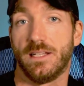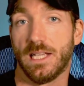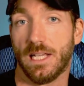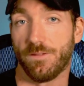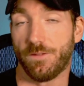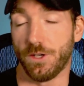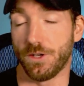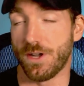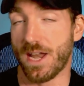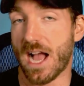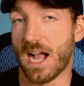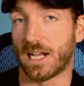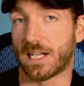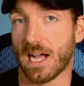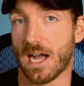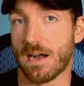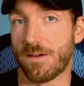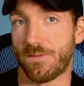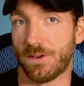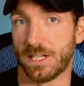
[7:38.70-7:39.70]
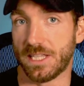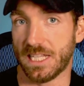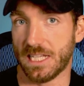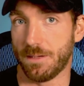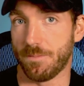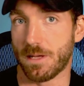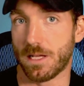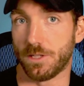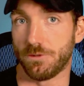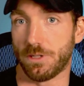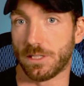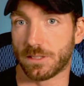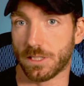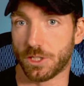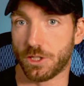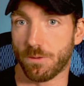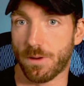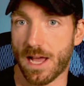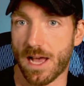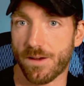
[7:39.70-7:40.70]
if you're not confident in the email address
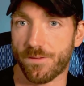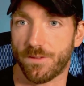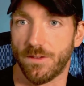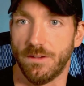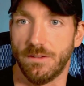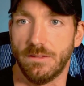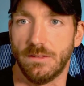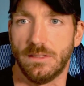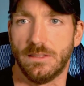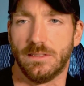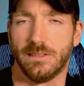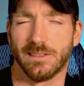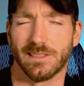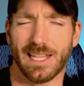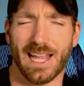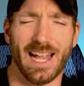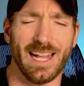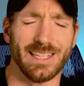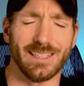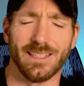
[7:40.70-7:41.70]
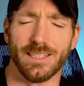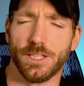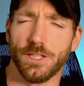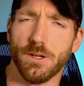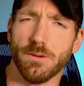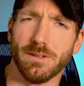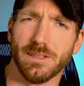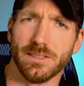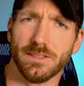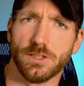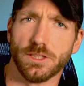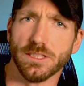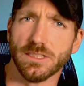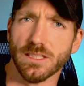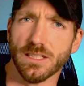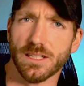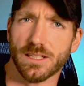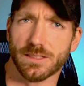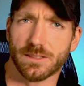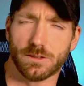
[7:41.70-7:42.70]
that you have, say, hey, you know what? Just
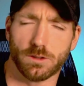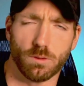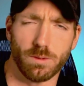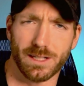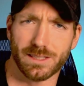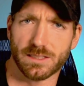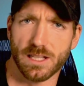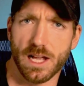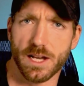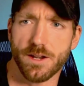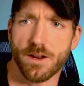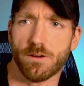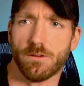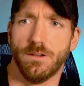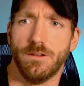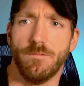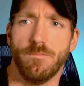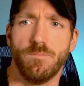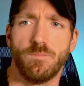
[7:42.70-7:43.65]
a quick side note.